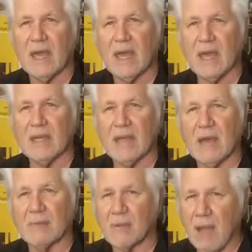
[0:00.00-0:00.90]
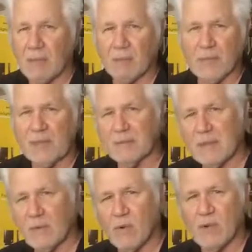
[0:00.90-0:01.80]
And probably there'll
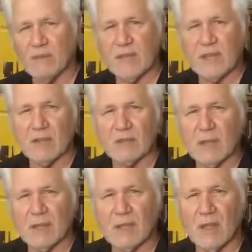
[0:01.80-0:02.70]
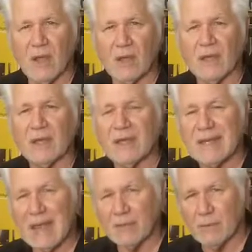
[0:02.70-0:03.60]
be more videos coming along
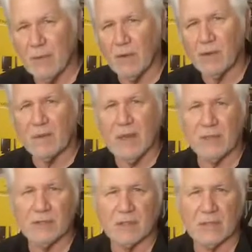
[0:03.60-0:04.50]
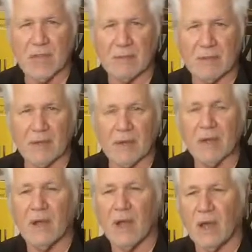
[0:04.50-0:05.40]
down the road about using a light meter
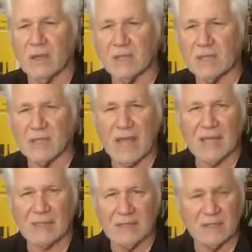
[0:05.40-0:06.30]
on this class.